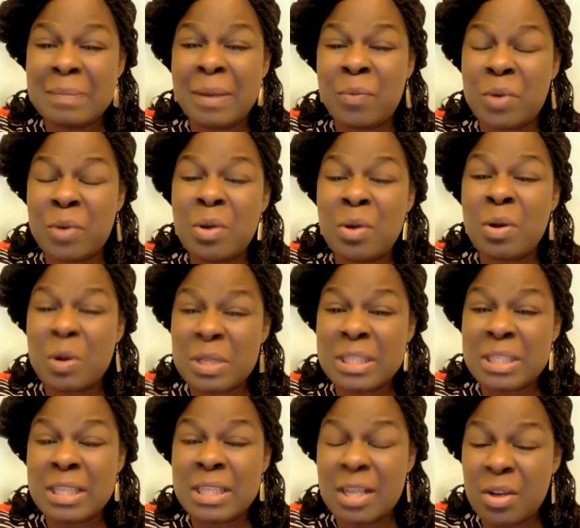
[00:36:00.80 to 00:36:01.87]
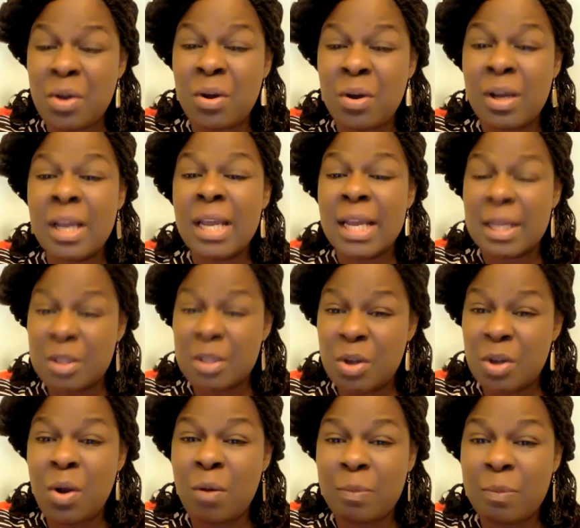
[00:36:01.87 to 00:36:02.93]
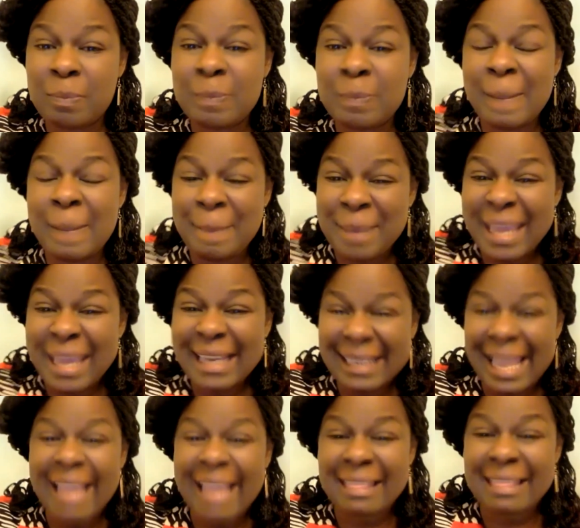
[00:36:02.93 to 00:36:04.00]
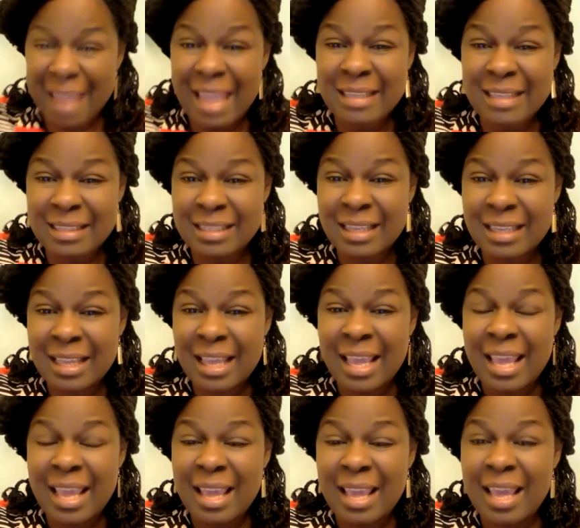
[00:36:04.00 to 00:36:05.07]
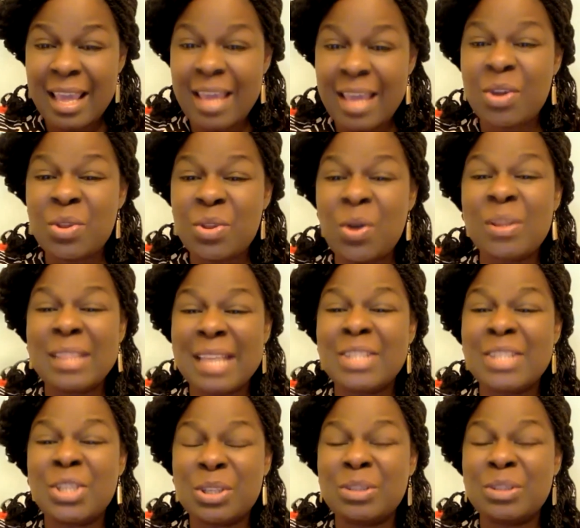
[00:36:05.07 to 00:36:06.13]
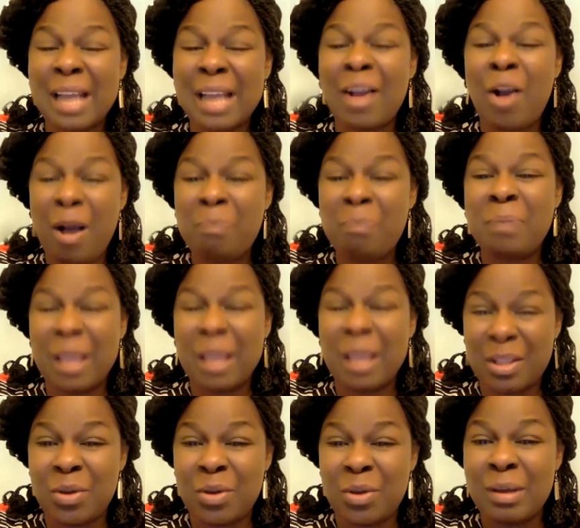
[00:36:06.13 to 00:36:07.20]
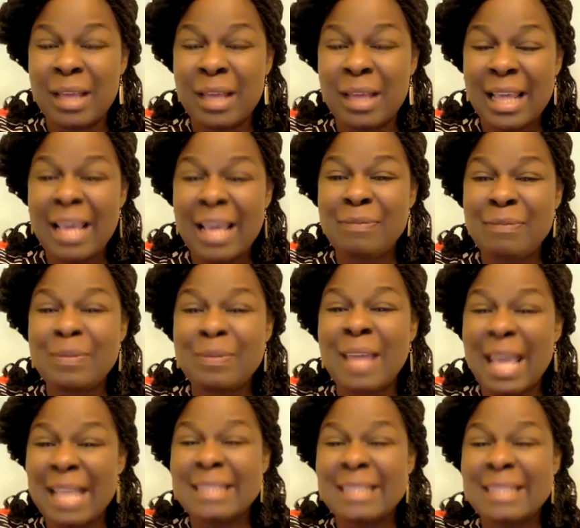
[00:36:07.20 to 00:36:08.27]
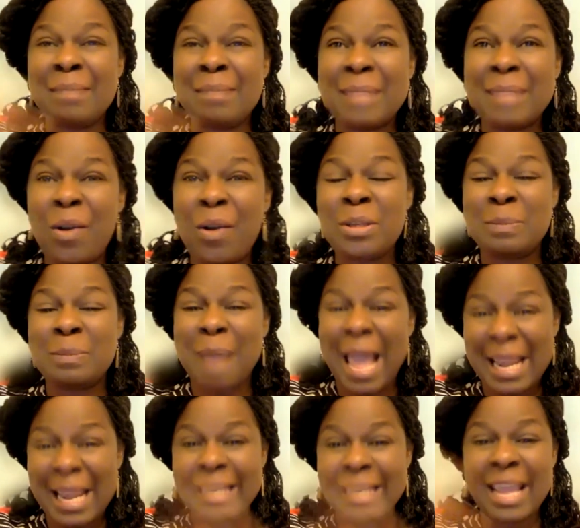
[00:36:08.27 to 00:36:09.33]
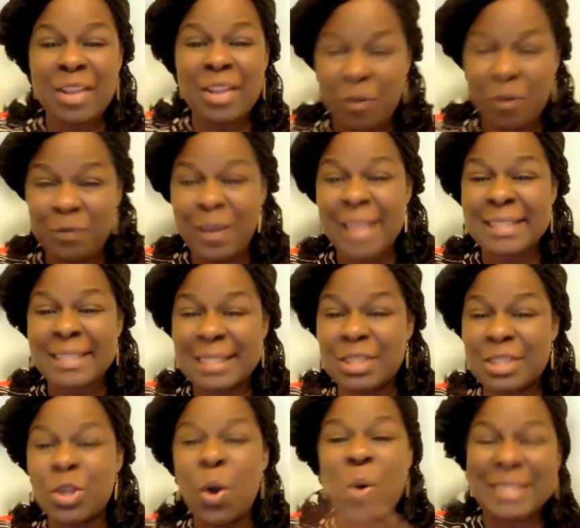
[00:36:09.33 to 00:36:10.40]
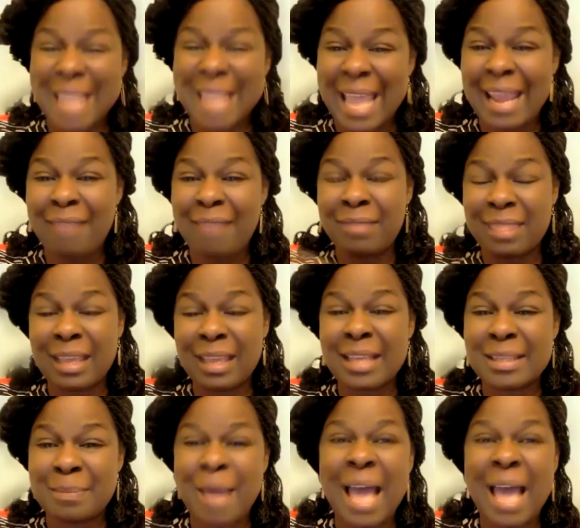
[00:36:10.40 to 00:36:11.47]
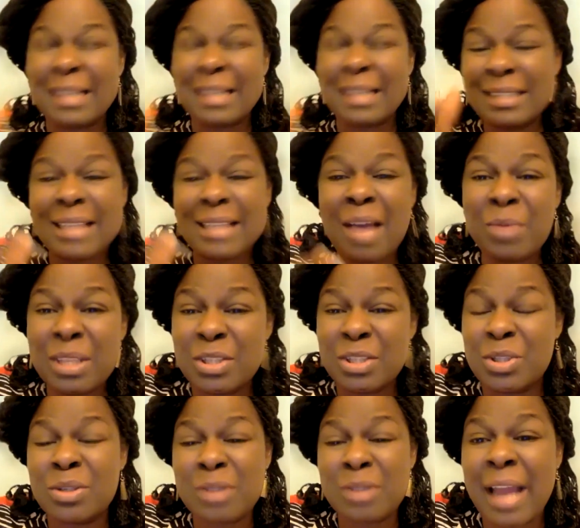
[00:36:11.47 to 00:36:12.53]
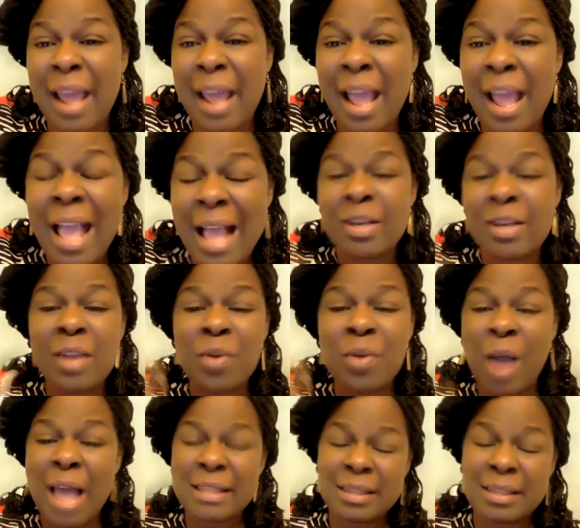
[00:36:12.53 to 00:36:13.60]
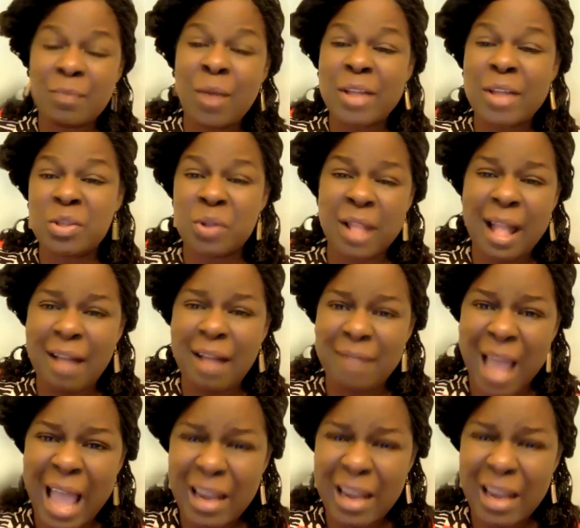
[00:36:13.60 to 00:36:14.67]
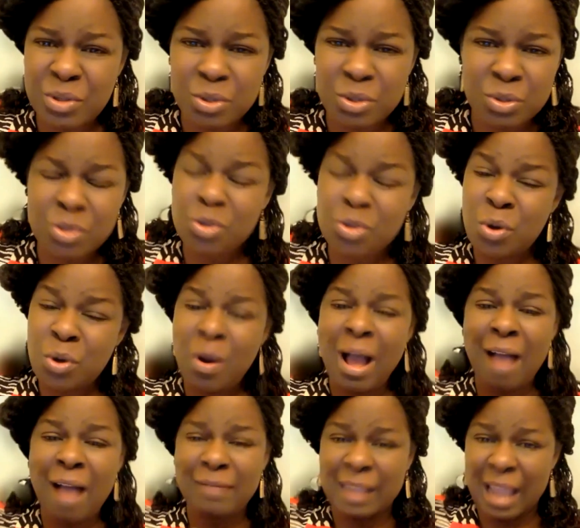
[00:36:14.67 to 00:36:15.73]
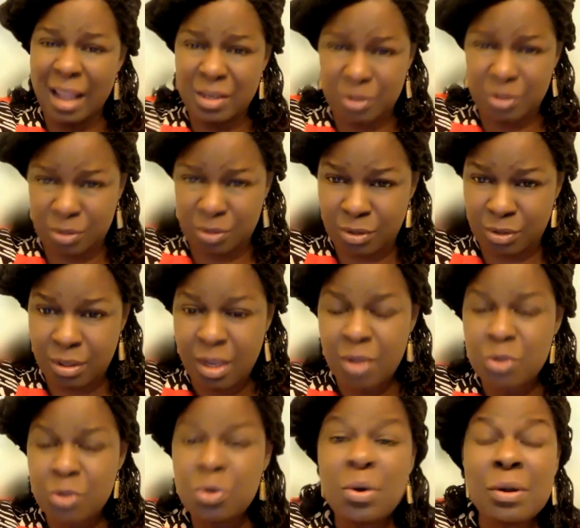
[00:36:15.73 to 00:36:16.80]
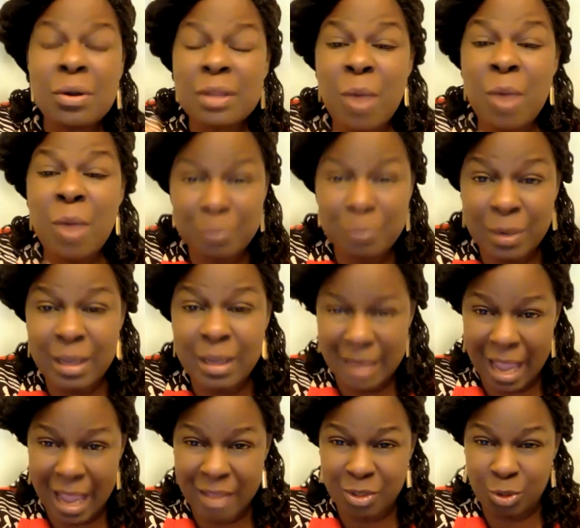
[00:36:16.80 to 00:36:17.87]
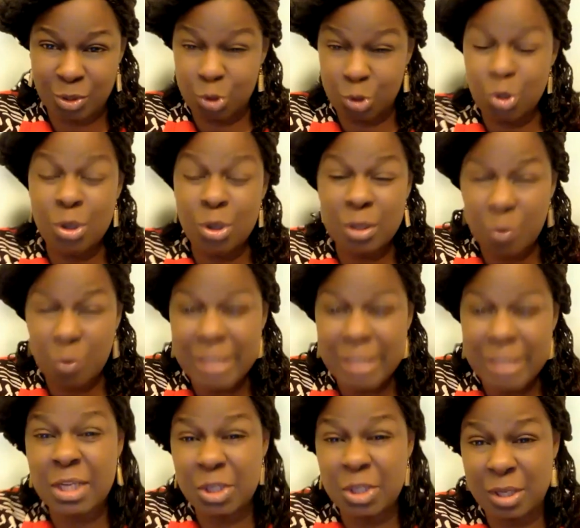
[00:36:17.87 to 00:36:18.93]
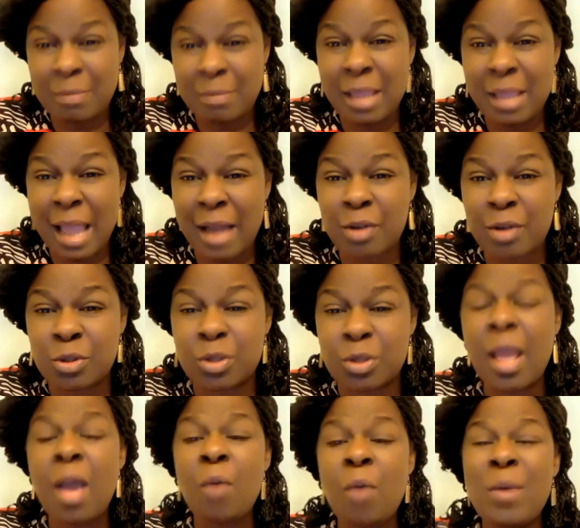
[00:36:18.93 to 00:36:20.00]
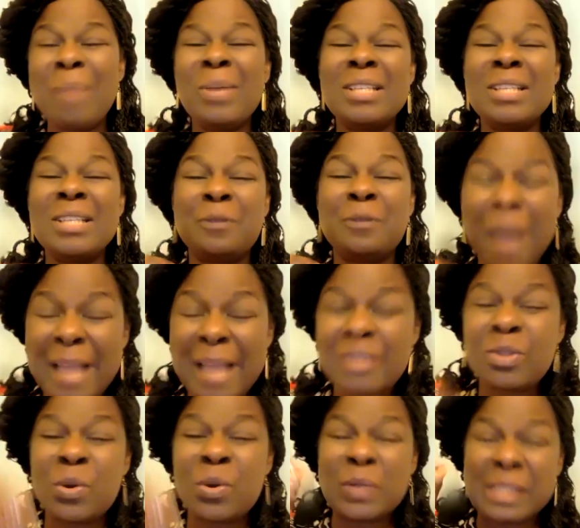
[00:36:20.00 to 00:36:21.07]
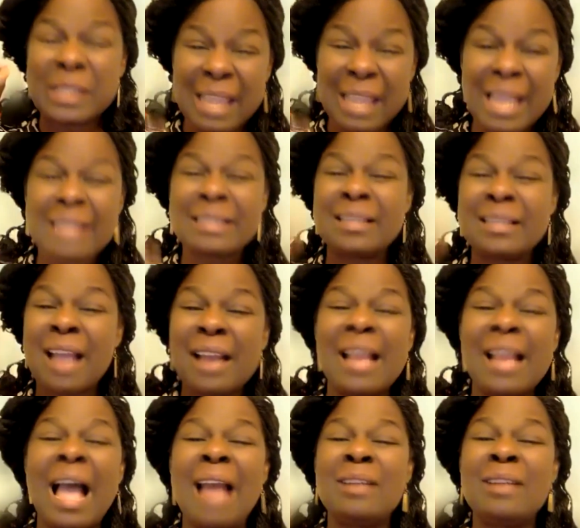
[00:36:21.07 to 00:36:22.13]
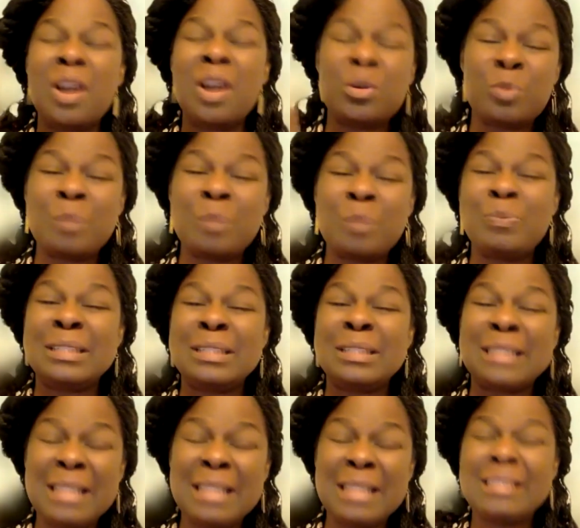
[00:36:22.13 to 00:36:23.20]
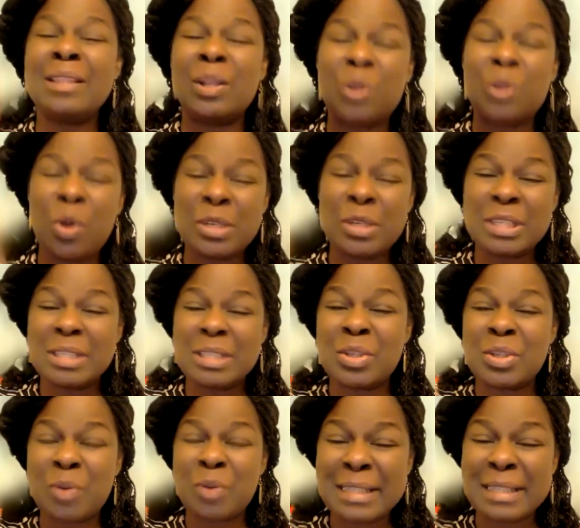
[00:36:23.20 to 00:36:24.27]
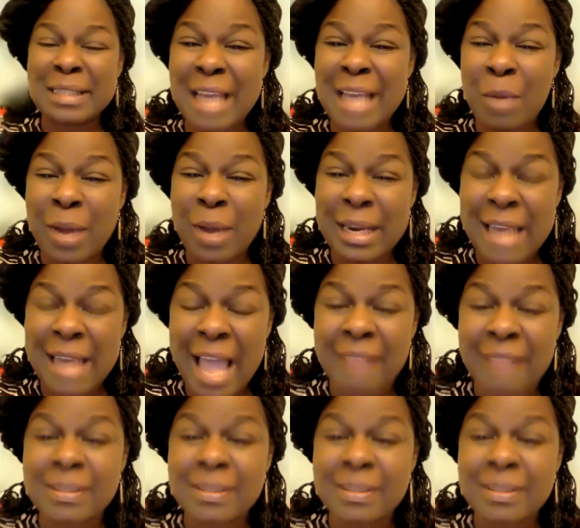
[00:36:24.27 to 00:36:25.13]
would you continue, you know, being like this? You know, the children are copying you. If something goes bad and then your face shows that everything is bad, this is how these children are. And then you ask them, why do they have attitudes? You have the attitude. You're the one bringing the attitude. You're the one teaching them the attitude. We must fight those things that are not representing the Lord Jesus Christ in our lives.